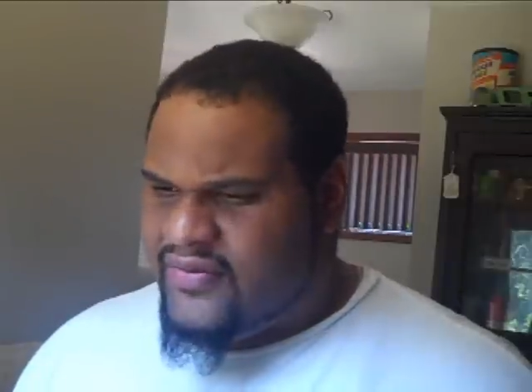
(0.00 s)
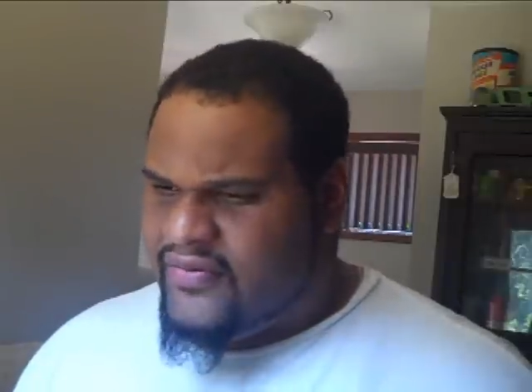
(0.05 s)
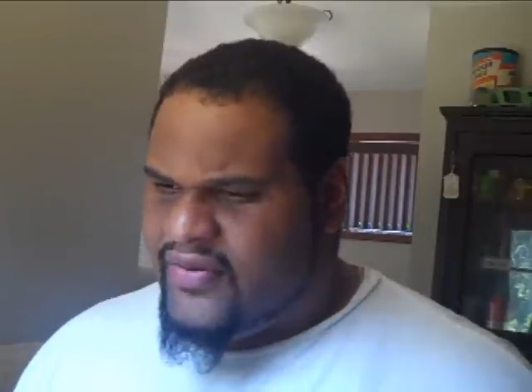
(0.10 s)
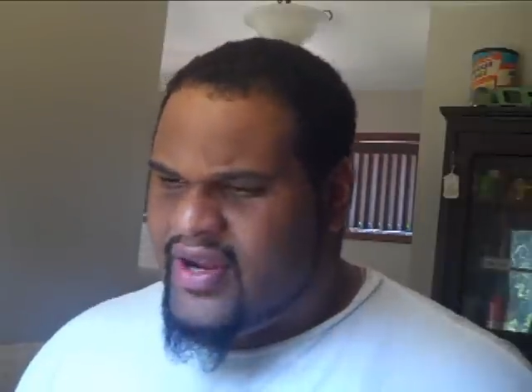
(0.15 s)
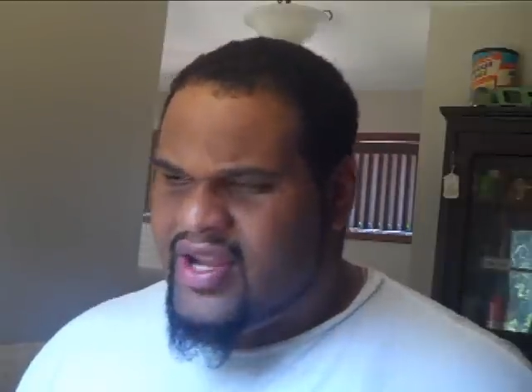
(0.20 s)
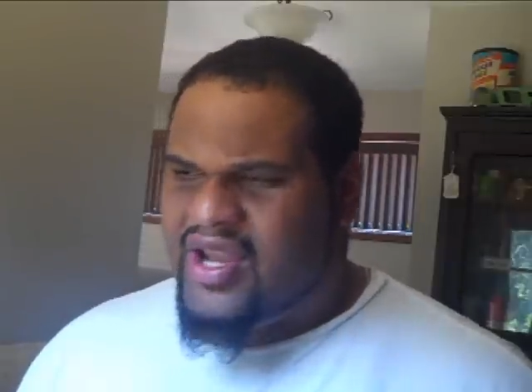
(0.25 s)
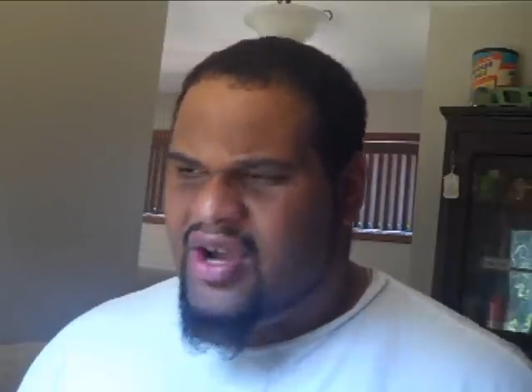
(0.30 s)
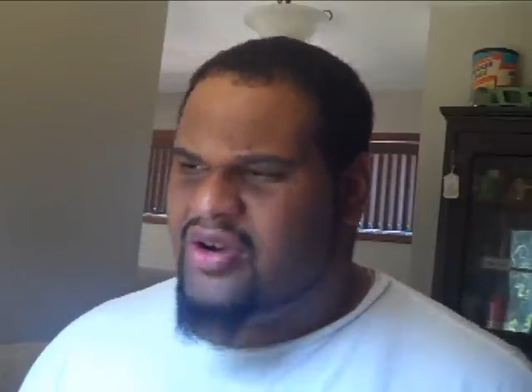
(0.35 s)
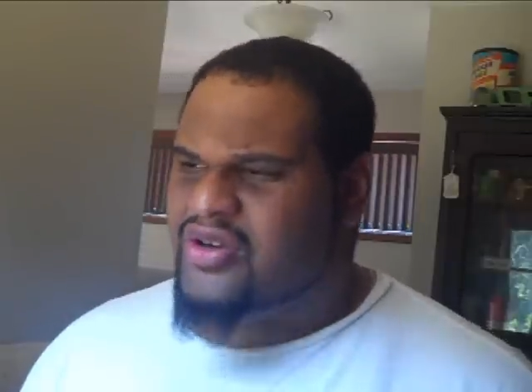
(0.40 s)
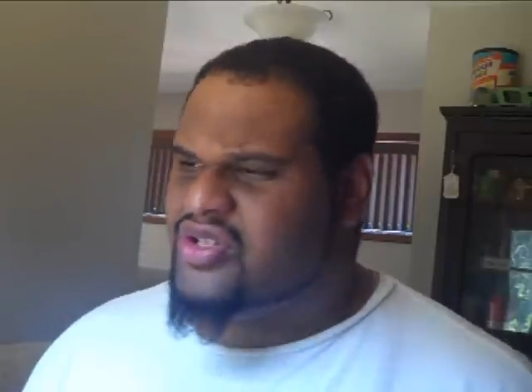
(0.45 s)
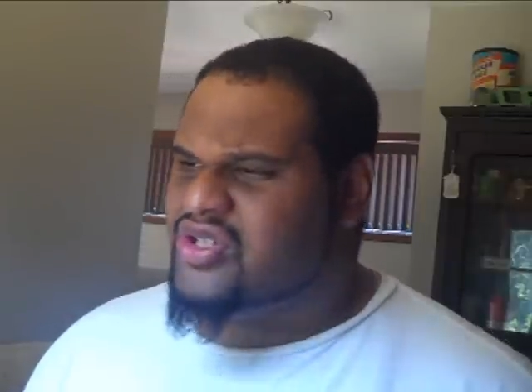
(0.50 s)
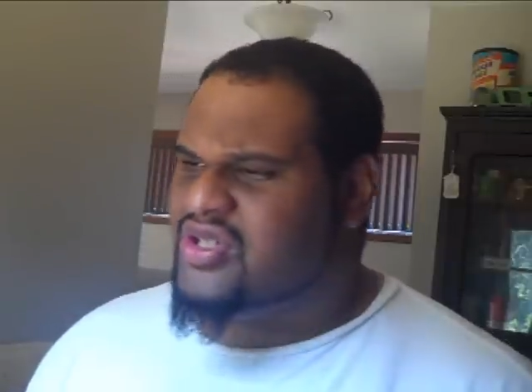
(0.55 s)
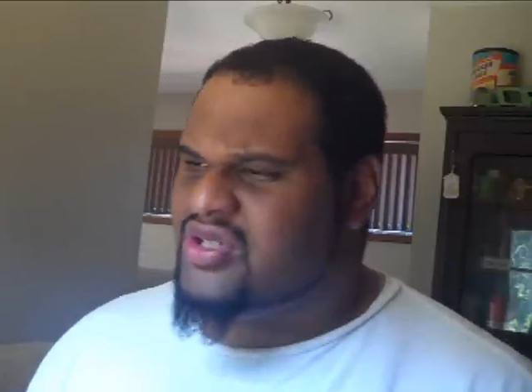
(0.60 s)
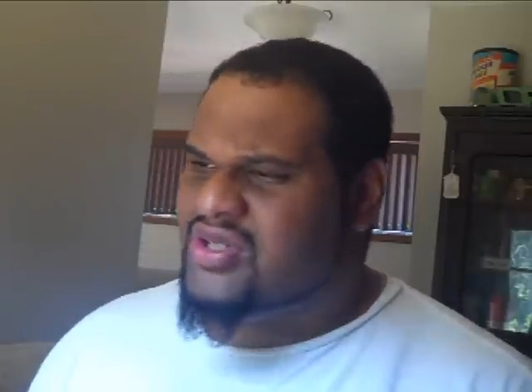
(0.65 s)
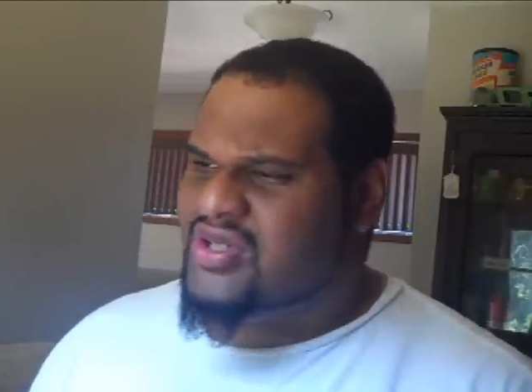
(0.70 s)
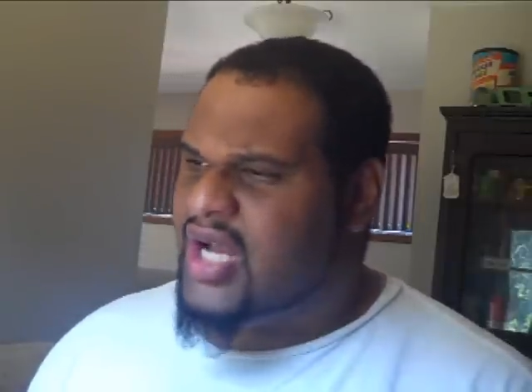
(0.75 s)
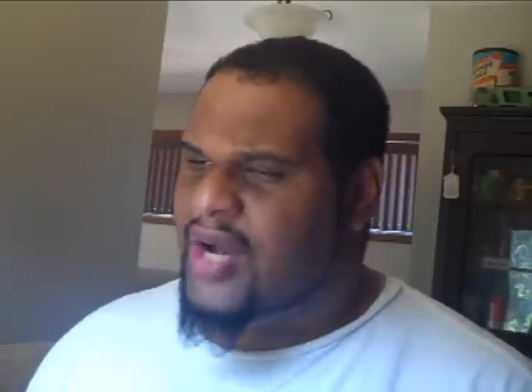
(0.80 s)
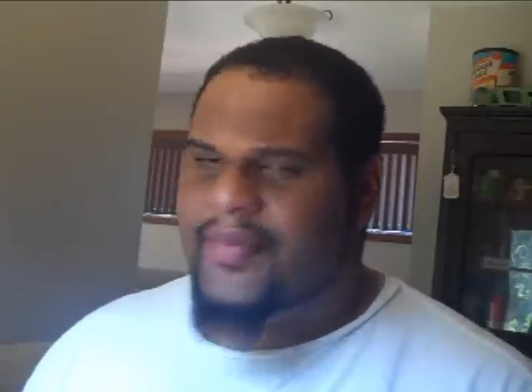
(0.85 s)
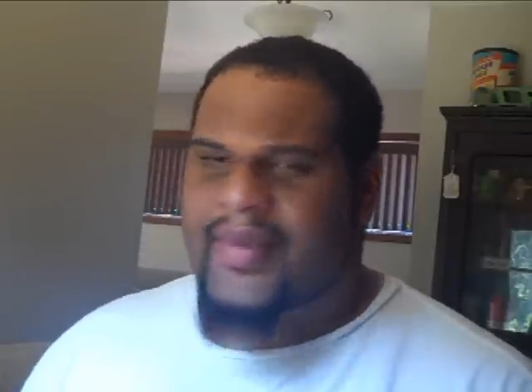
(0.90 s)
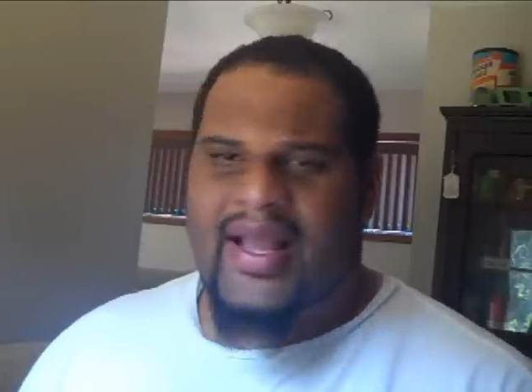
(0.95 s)
Frank
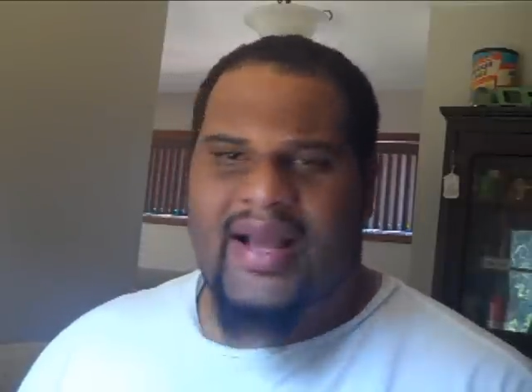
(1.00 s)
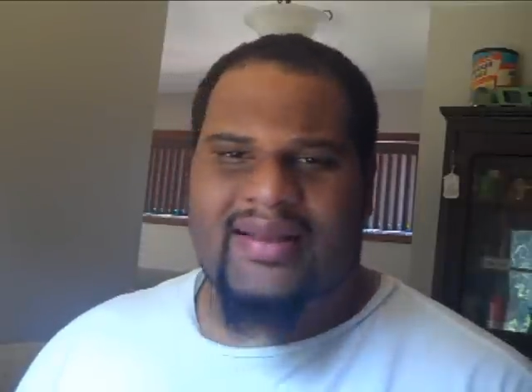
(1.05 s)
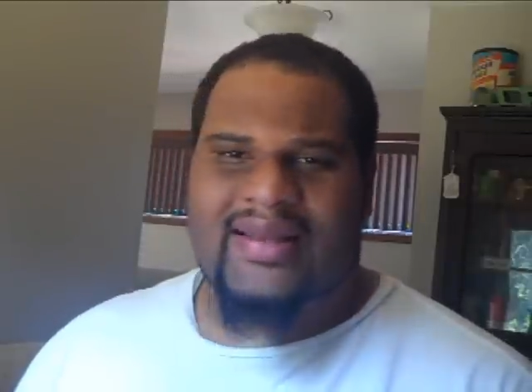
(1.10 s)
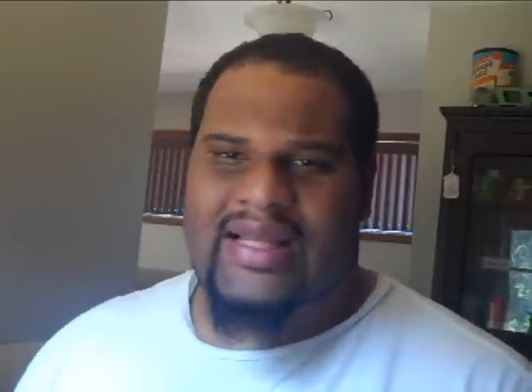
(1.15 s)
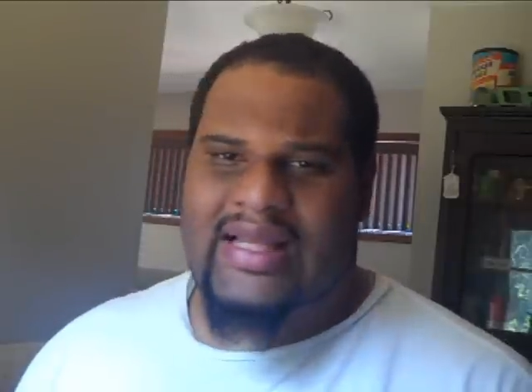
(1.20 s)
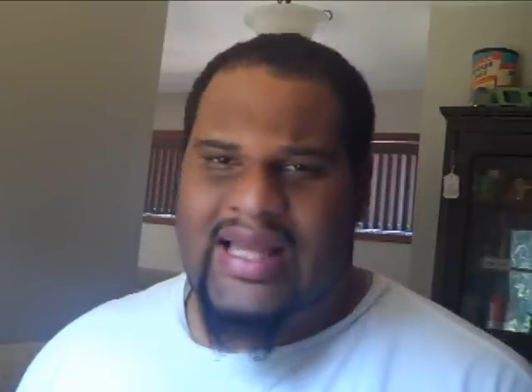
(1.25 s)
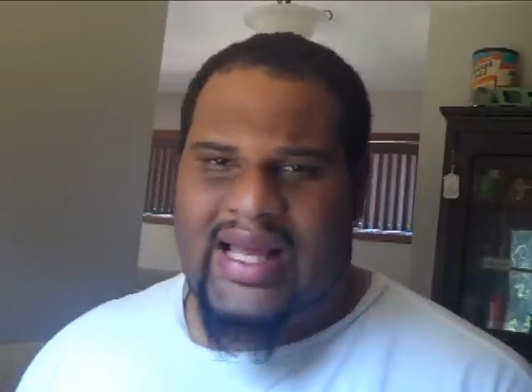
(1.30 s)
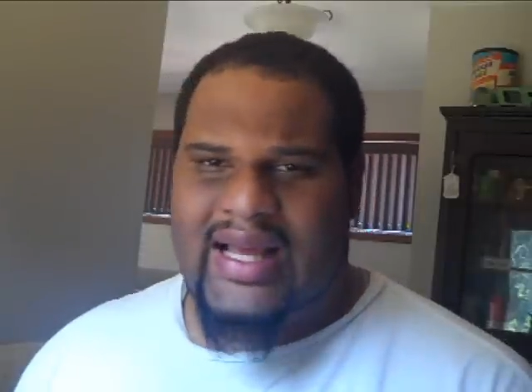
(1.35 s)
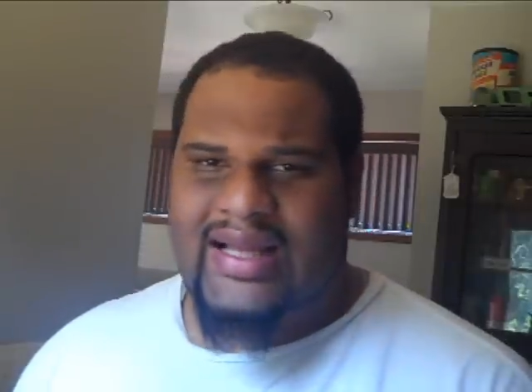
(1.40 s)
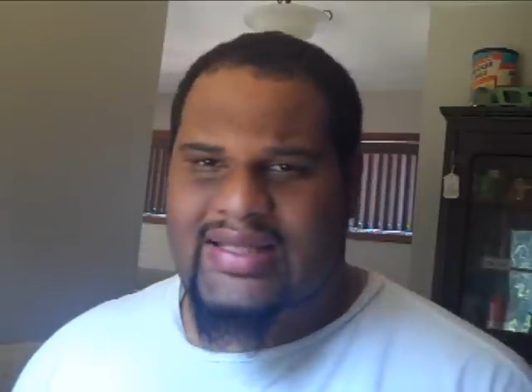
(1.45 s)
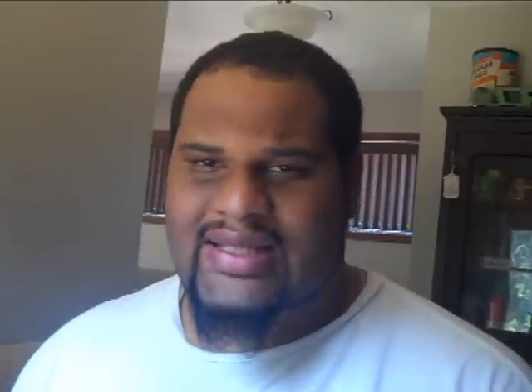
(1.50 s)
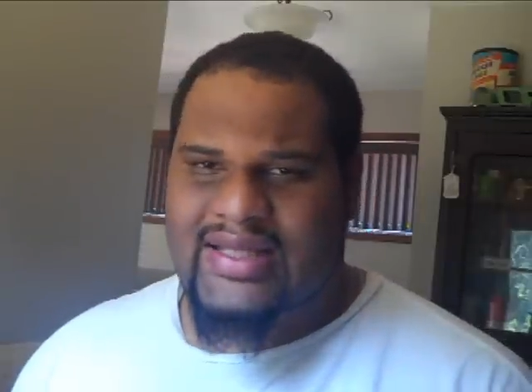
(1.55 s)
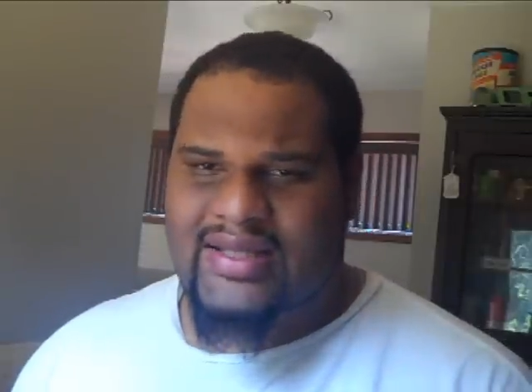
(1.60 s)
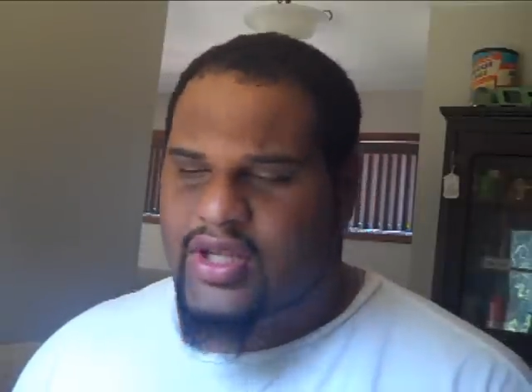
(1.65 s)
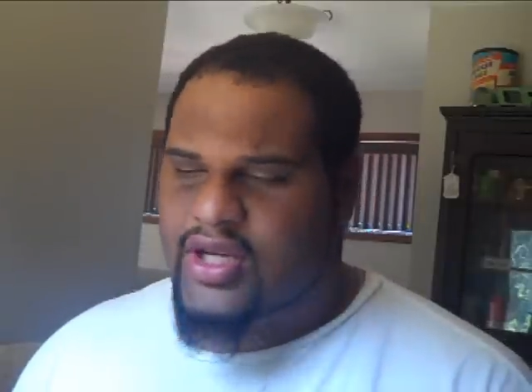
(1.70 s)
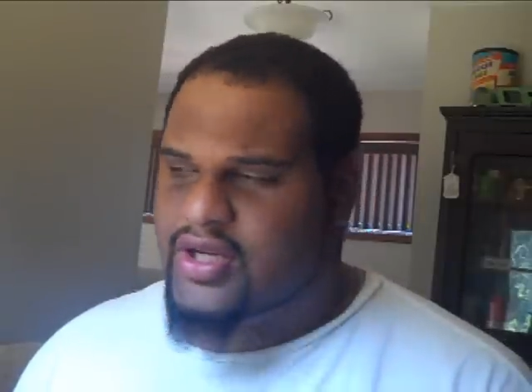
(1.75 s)
Ocean coming out the closet,